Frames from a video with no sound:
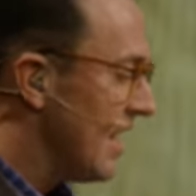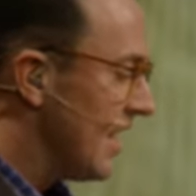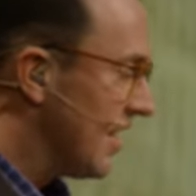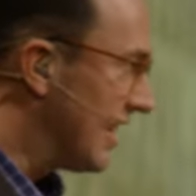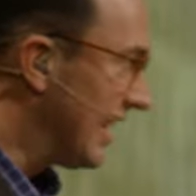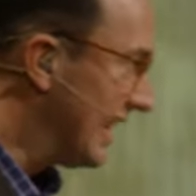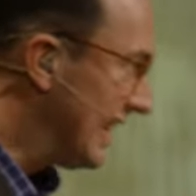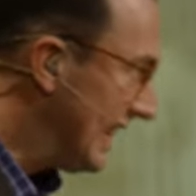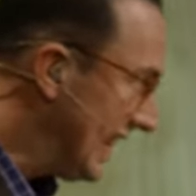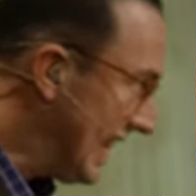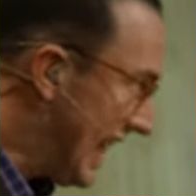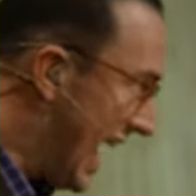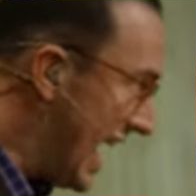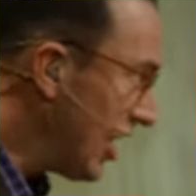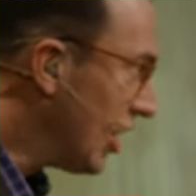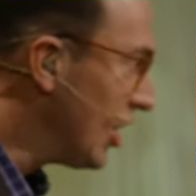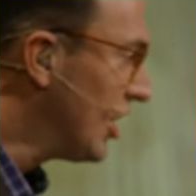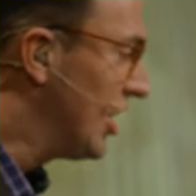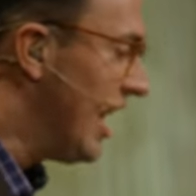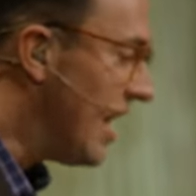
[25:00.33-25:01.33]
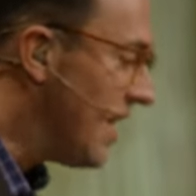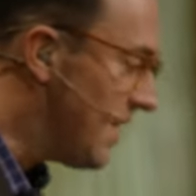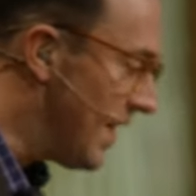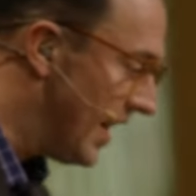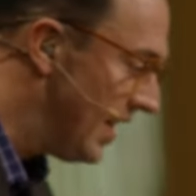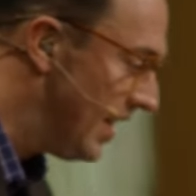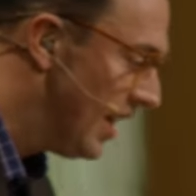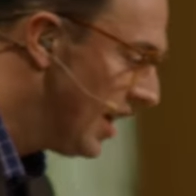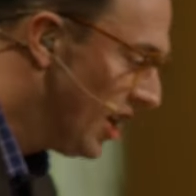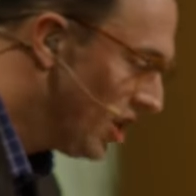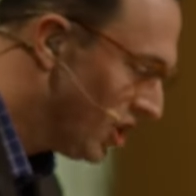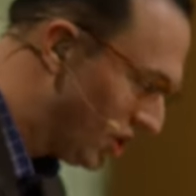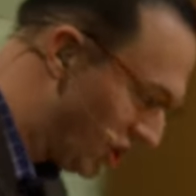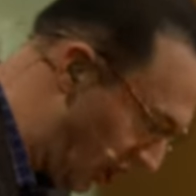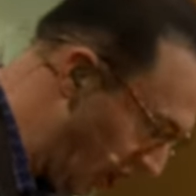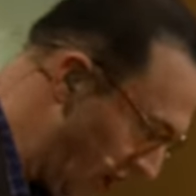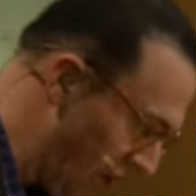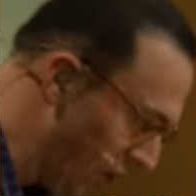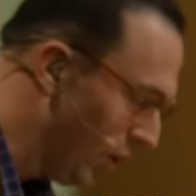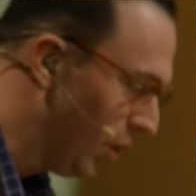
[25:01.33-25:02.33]
the letter given
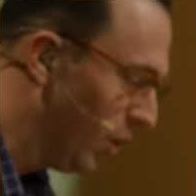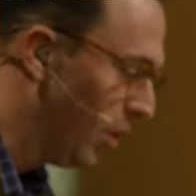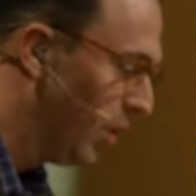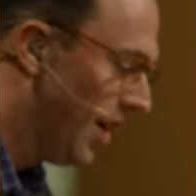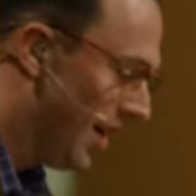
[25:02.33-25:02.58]
to